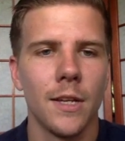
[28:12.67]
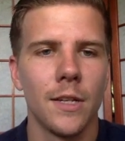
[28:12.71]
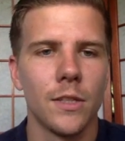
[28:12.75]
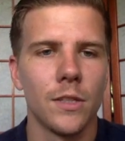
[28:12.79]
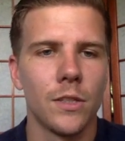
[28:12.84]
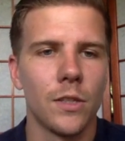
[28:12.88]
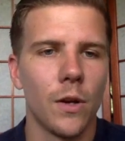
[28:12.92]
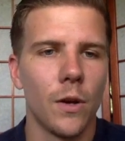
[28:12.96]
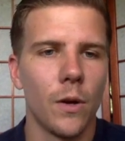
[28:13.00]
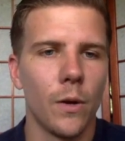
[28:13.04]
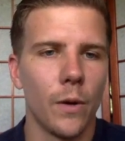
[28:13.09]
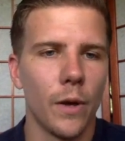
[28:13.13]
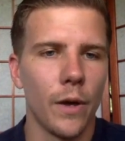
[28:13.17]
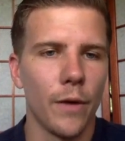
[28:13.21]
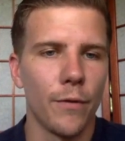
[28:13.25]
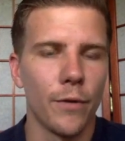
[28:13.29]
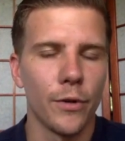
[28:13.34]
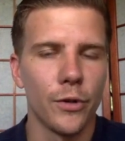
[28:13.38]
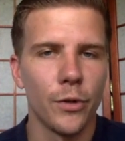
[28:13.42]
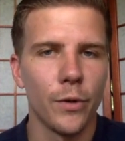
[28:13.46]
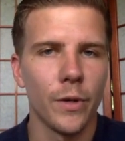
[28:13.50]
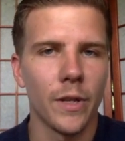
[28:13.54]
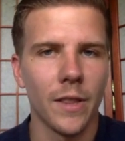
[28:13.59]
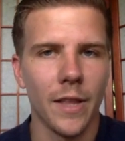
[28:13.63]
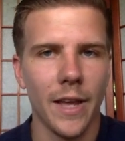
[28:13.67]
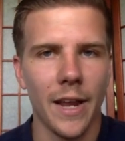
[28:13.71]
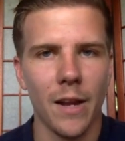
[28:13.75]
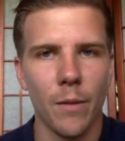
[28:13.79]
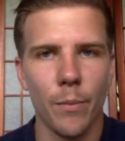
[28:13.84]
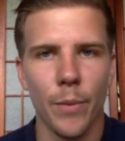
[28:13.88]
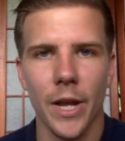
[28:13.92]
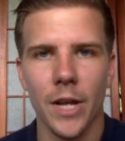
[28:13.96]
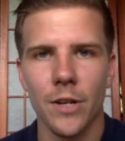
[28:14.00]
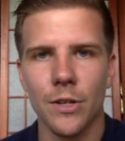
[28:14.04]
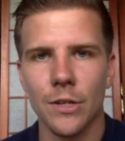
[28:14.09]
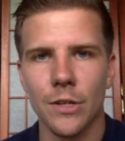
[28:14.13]
So if you're doing
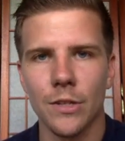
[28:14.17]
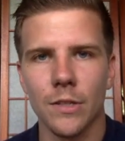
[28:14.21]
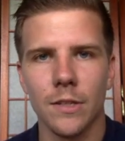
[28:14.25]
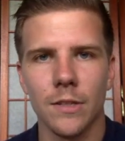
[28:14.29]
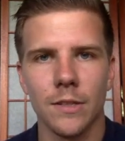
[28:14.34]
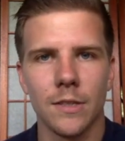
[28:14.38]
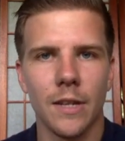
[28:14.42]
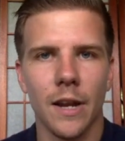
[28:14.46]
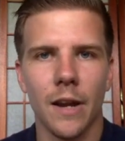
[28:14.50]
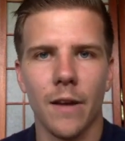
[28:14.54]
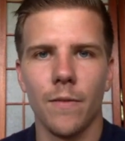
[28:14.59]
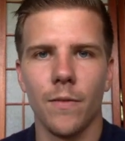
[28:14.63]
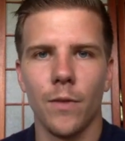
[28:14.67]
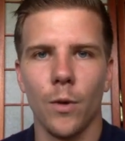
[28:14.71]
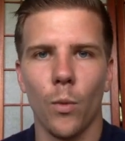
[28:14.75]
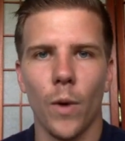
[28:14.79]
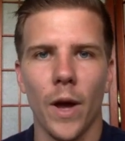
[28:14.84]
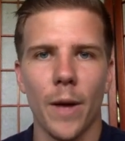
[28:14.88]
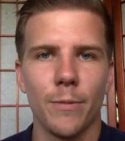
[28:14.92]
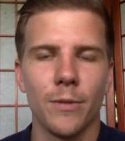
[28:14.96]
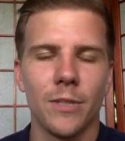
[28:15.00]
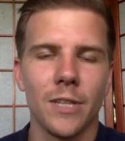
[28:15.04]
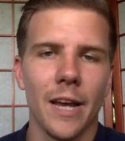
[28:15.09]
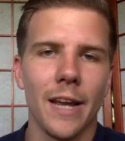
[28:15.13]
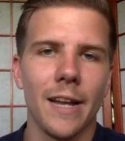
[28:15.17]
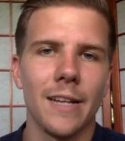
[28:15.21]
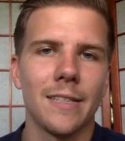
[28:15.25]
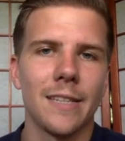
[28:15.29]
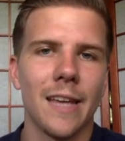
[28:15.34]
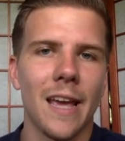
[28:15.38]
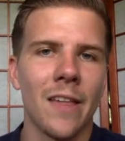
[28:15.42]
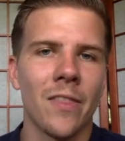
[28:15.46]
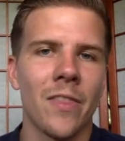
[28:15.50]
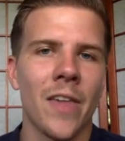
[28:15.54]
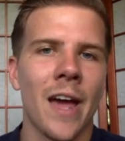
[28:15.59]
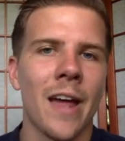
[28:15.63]
landing pages instead of the website,
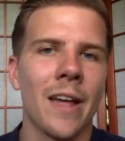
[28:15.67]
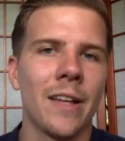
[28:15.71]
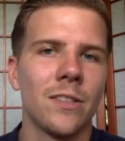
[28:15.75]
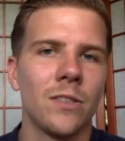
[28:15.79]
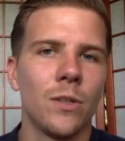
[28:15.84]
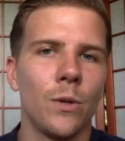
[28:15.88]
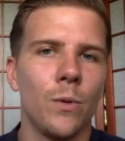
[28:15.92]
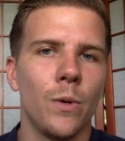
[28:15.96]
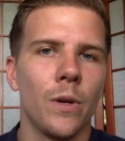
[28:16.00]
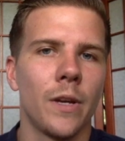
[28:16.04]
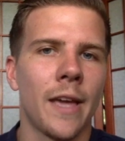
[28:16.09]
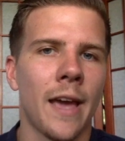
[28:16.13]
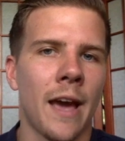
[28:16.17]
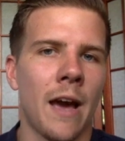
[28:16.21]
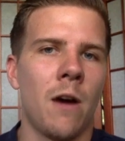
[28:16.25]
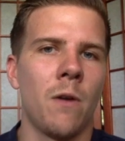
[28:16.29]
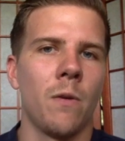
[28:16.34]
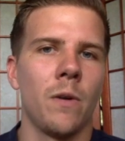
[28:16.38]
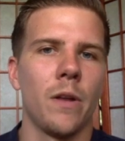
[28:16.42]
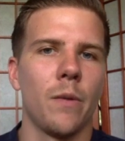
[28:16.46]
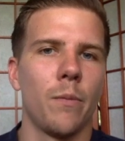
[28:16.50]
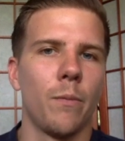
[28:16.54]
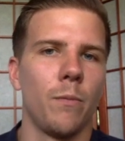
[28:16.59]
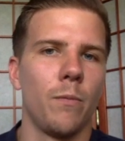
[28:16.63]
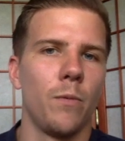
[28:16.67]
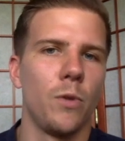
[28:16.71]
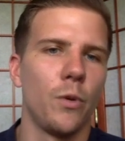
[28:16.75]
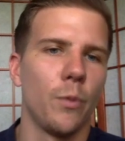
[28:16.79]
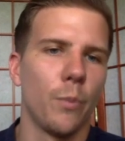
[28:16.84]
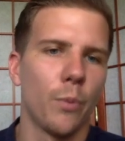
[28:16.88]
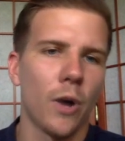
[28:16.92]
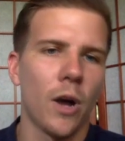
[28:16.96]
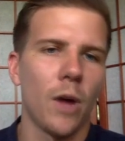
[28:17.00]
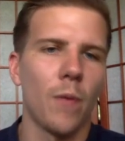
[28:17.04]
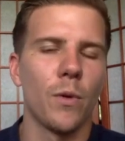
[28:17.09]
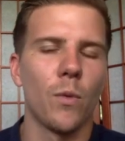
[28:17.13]
take that into account, and you'll
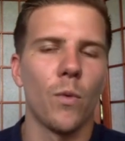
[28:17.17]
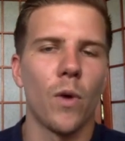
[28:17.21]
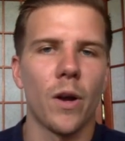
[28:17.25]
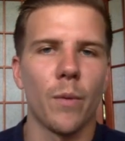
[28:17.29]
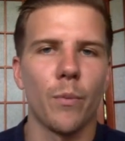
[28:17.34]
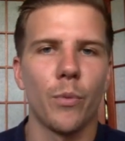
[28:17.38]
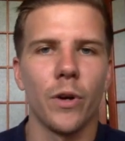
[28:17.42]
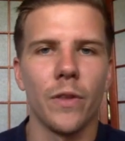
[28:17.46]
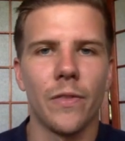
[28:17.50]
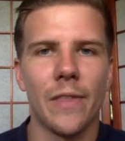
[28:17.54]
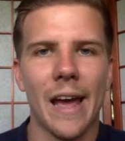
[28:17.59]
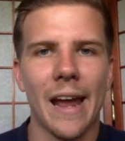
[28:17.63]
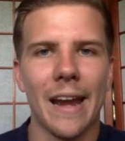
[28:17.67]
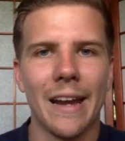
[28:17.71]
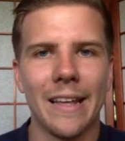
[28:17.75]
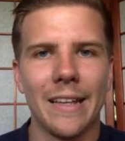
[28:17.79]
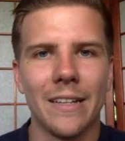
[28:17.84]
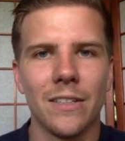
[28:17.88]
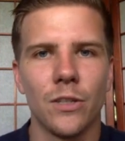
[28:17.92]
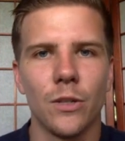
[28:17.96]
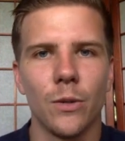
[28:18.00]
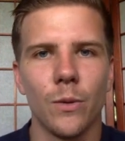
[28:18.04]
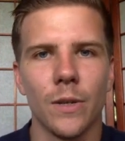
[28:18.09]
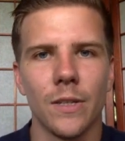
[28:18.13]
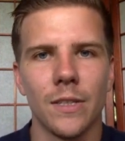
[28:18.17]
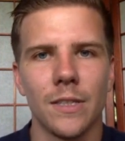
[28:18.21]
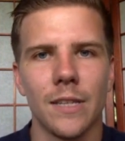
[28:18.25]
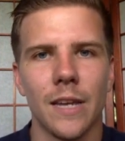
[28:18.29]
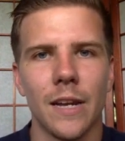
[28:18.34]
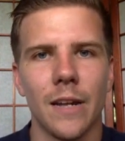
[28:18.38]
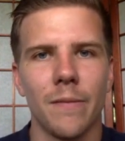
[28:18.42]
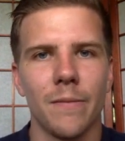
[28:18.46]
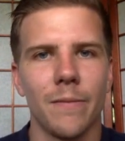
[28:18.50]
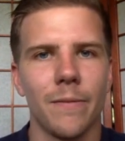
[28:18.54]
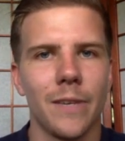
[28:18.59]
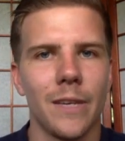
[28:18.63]
probably want to put that into a
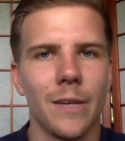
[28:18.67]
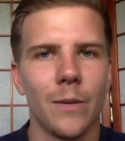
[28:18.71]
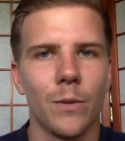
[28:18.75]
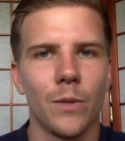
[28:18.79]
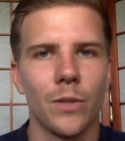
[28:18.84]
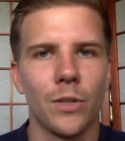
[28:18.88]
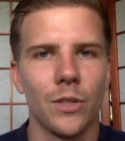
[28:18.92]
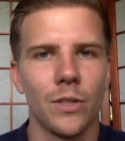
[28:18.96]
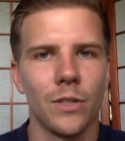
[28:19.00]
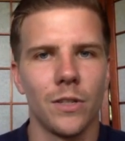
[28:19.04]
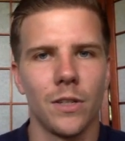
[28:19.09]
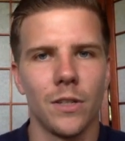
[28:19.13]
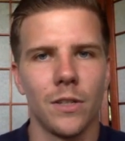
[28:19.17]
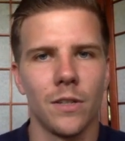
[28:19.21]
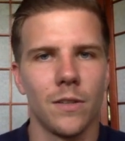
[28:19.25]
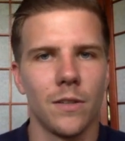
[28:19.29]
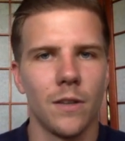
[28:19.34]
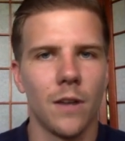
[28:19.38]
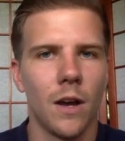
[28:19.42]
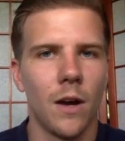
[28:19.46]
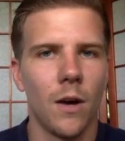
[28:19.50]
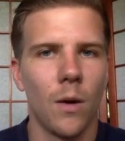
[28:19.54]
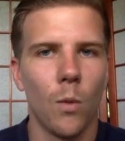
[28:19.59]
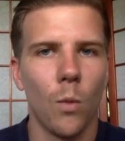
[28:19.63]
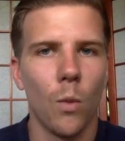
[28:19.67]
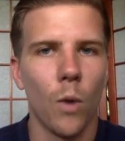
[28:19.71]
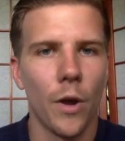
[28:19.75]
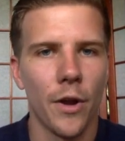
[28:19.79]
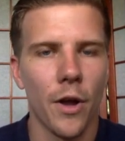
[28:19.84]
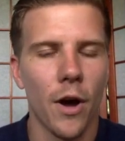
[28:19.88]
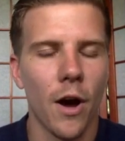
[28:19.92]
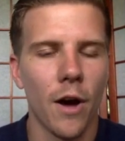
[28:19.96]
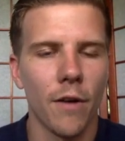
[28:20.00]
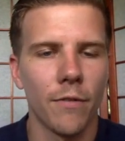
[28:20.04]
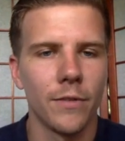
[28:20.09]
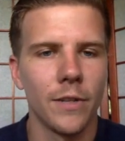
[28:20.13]
setup fee, which is just a
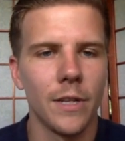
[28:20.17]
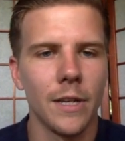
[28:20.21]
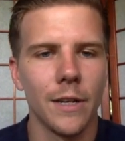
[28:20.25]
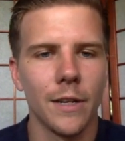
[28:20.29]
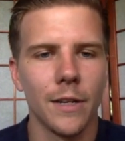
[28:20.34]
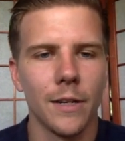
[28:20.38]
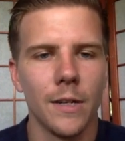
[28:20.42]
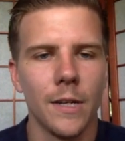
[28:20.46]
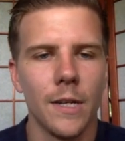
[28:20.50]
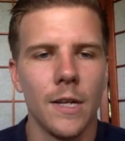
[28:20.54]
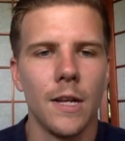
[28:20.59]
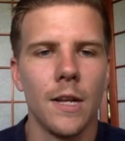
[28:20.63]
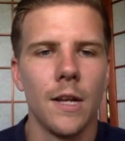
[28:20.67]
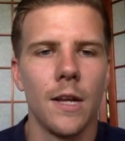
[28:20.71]
one-off deal.